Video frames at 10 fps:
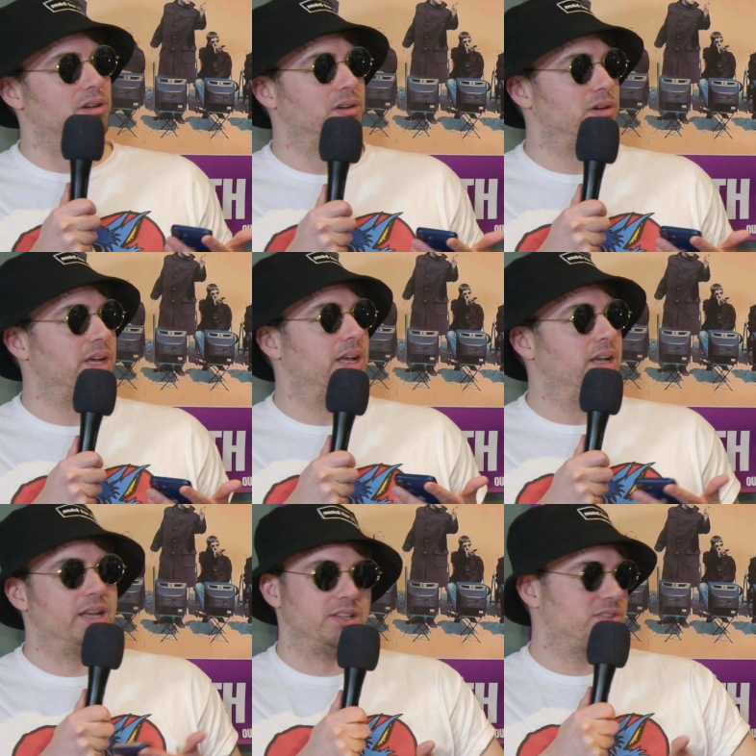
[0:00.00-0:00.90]
career
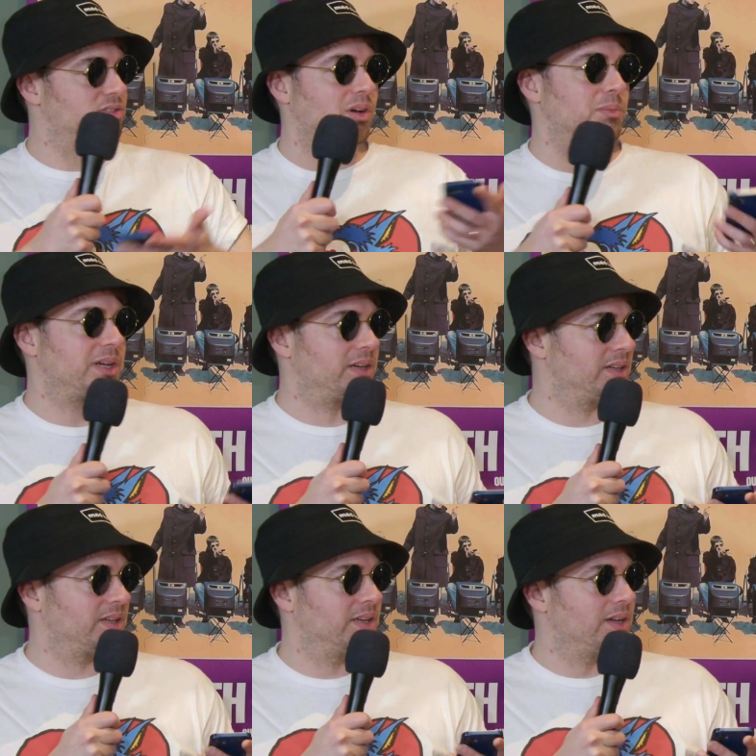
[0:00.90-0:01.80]
is so big.
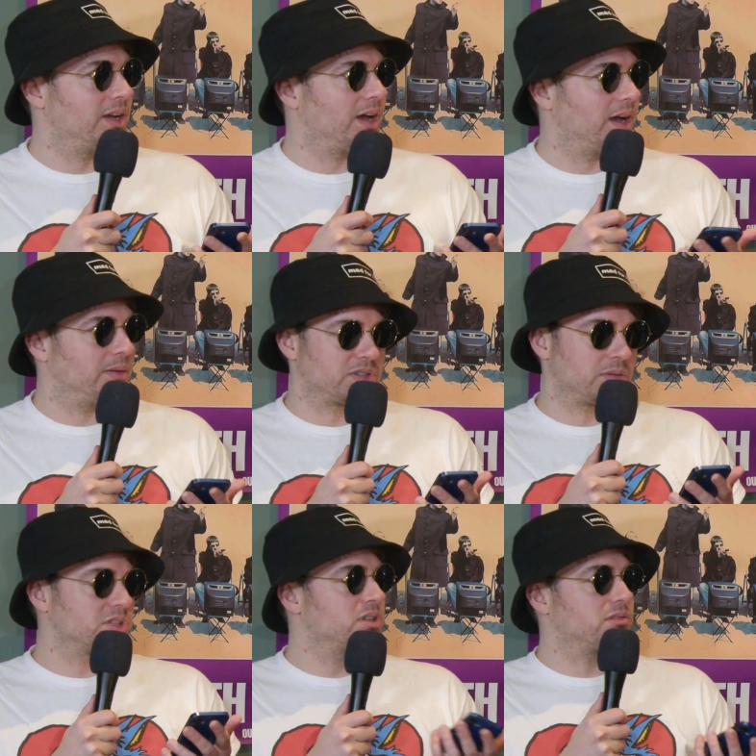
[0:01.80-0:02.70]
So I'm
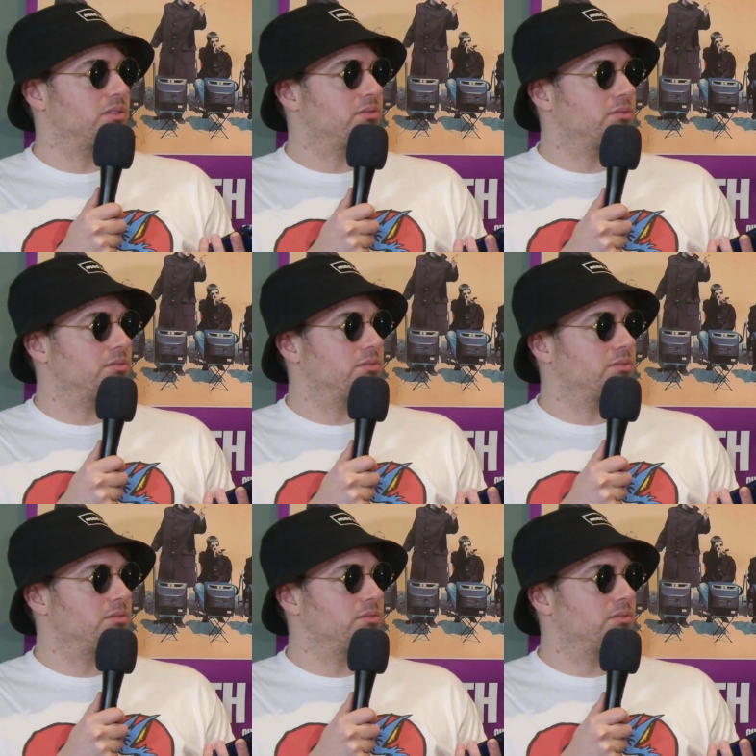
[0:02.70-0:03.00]
just going to run.